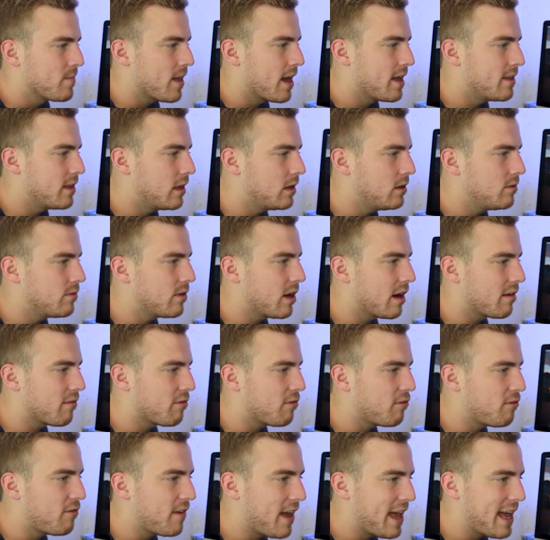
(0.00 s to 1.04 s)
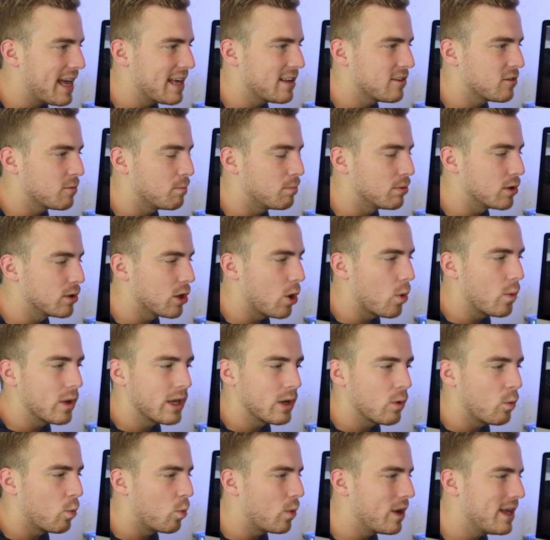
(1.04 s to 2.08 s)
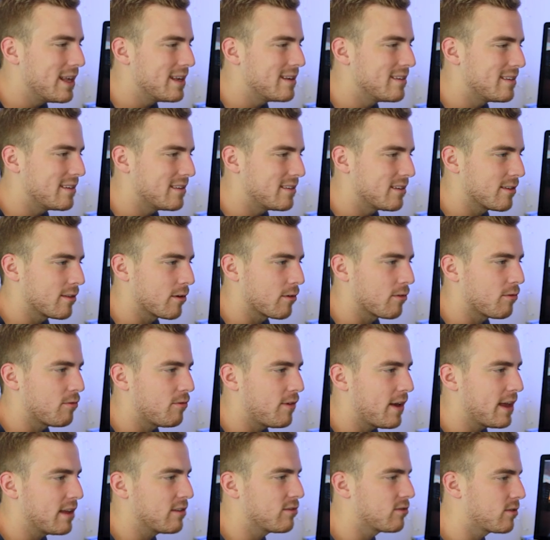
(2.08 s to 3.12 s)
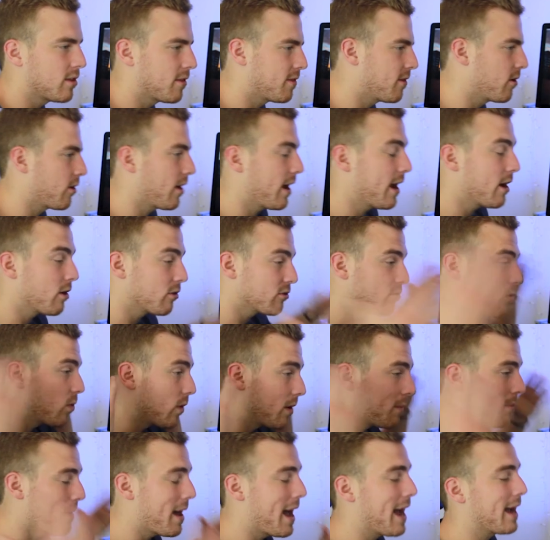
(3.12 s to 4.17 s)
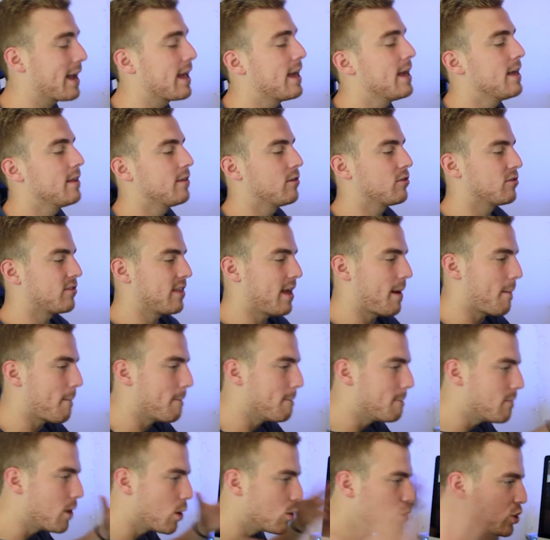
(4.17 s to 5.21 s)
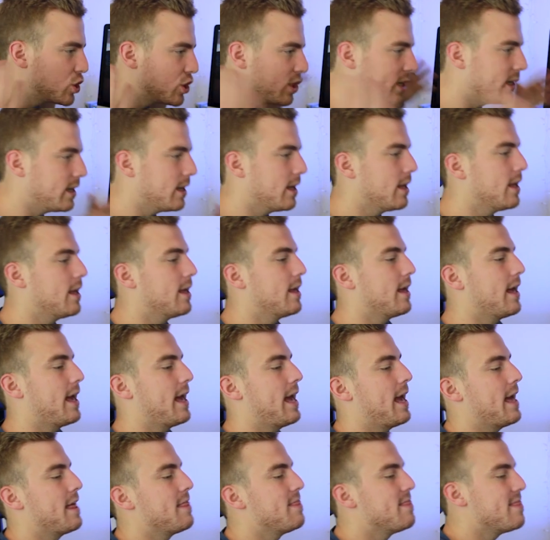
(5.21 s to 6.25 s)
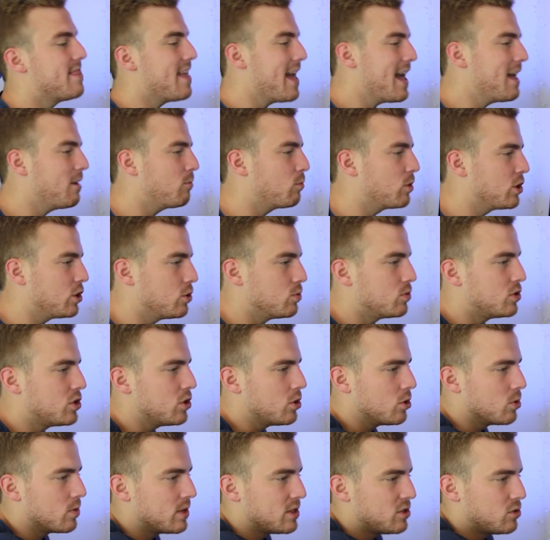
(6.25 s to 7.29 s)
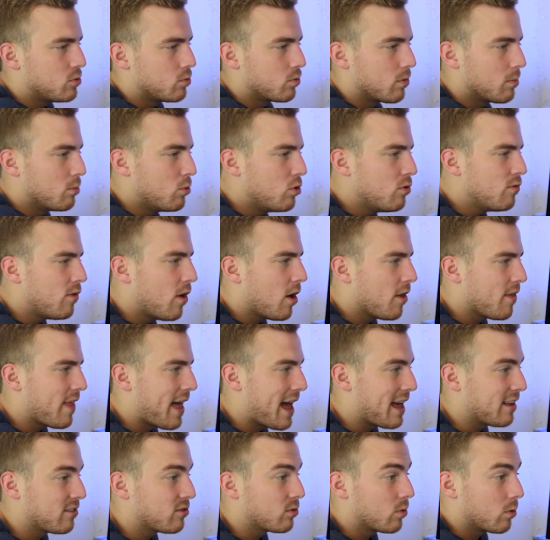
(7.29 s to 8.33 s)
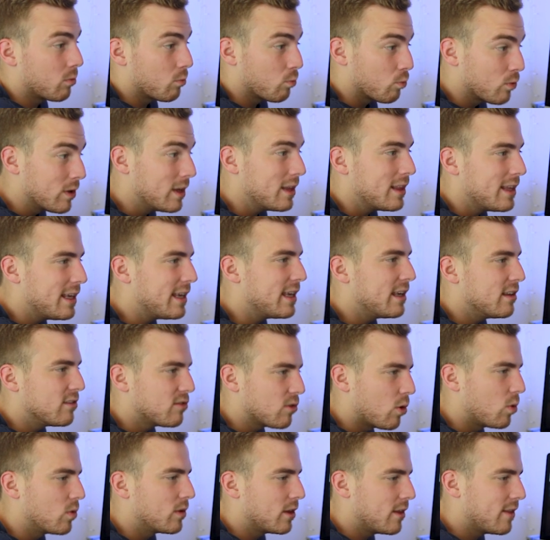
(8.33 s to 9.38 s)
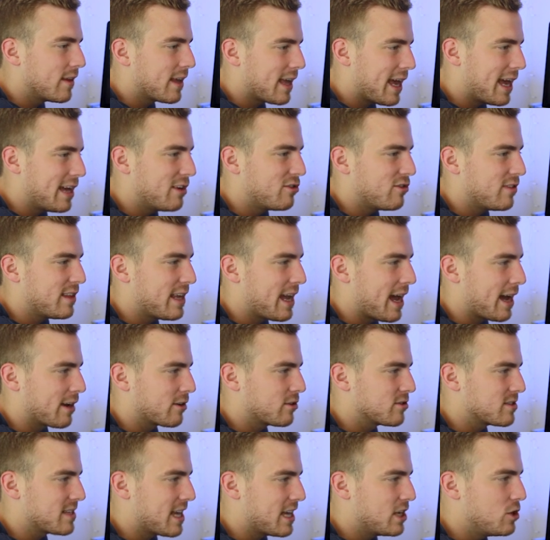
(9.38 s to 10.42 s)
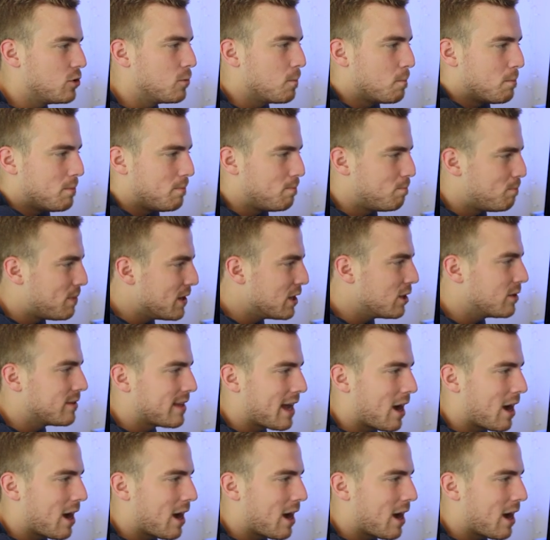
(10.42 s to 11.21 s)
And then you've got fans blowing wind into their face so that their hair is going back. There's that motion. And then what you do is you remove all that, so it really is only the cage and the actors, and you build